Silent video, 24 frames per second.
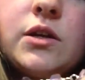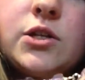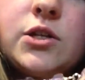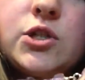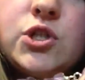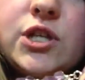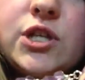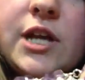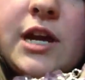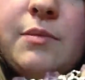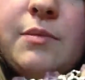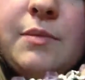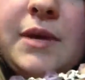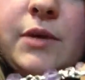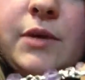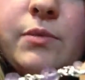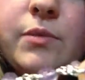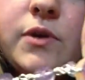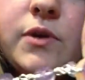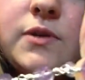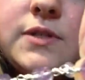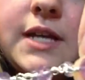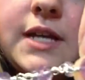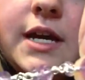chainmail
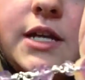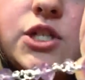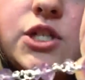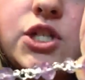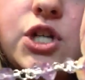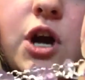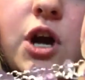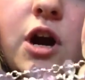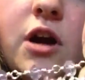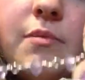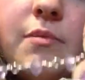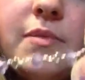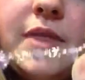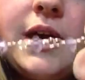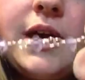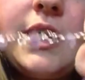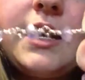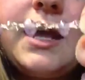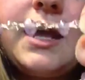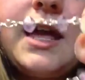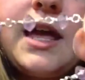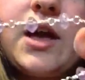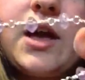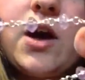rosette charm that
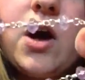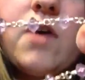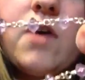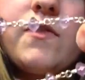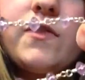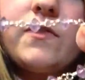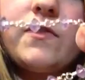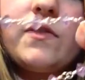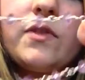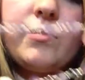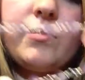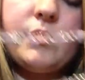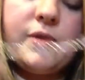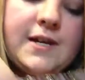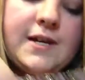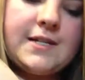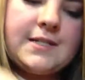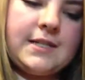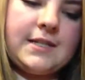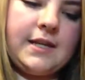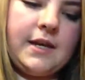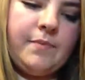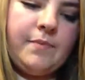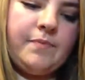can hang off of the
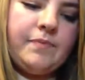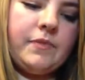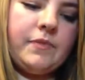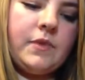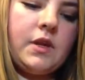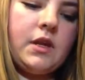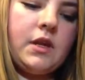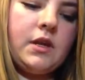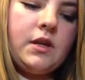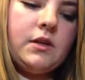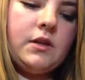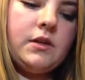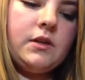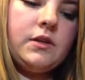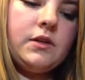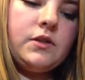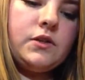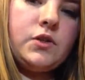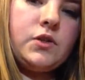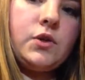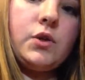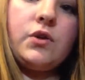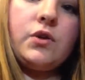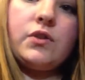bracelet.
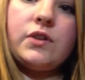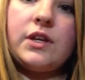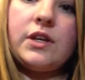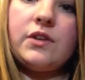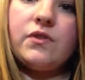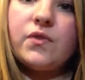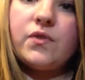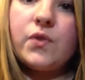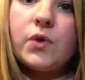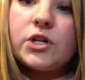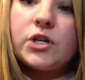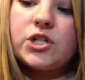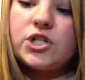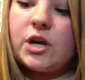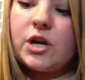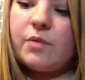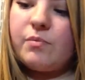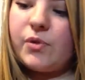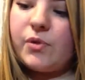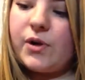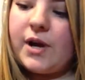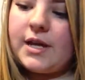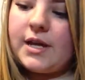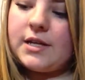So you'll need 4
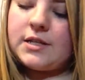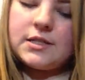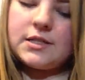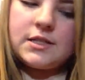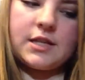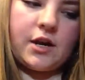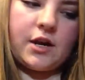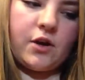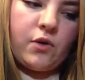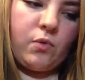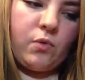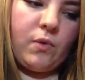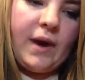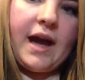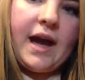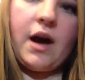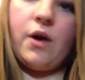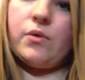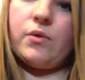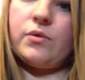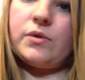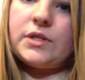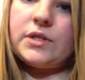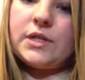jump rings that are
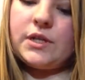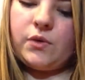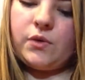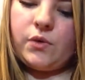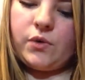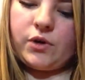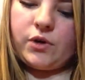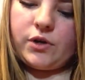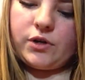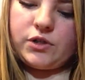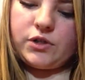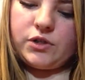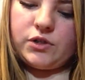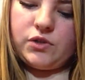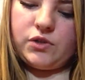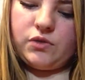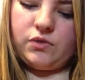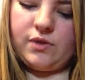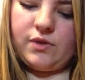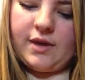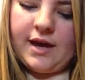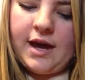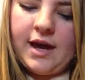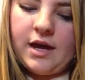round in order to
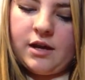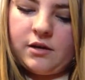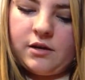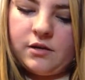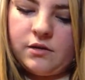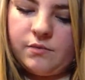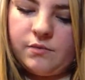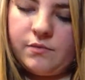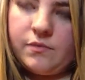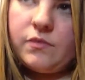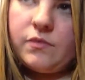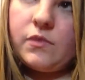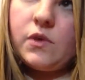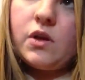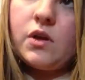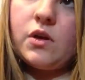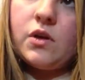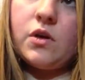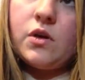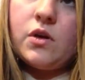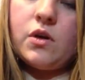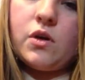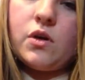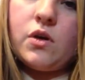do that.
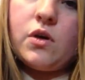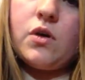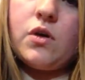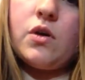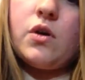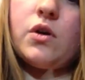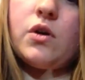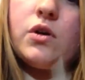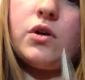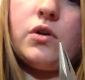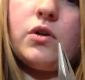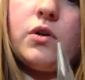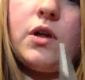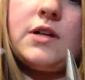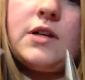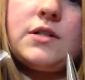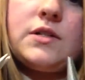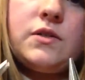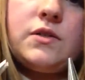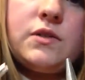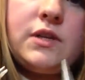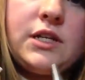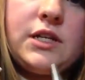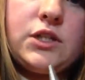You'll
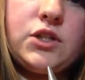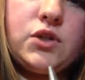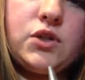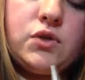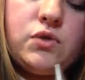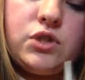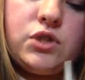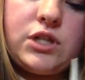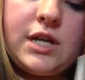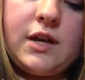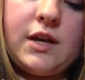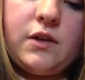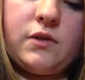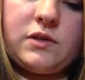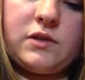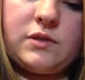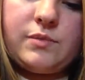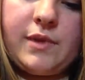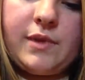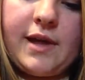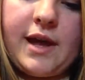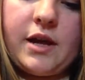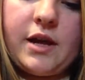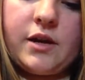also need 2 chain nose
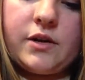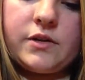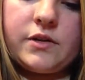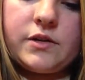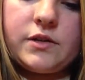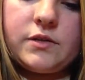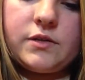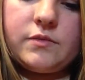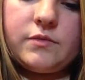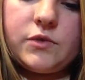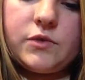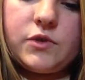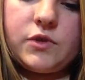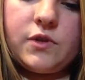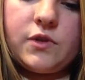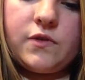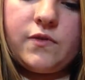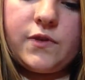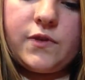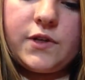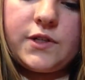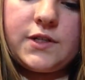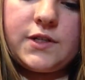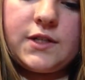pliers. So the
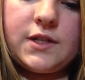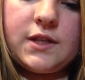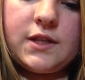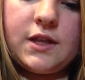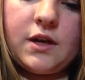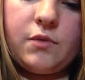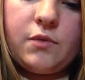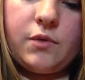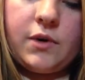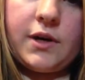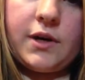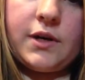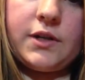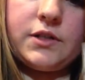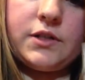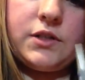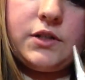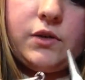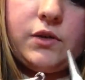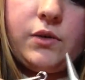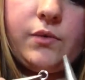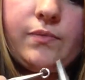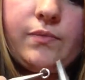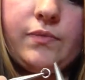first thing that we're going
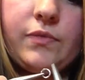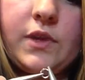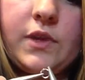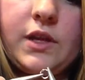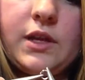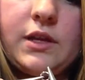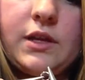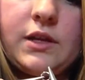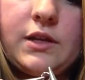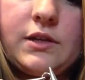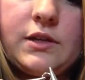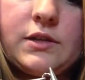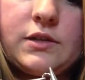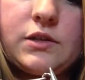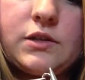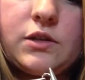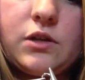to do is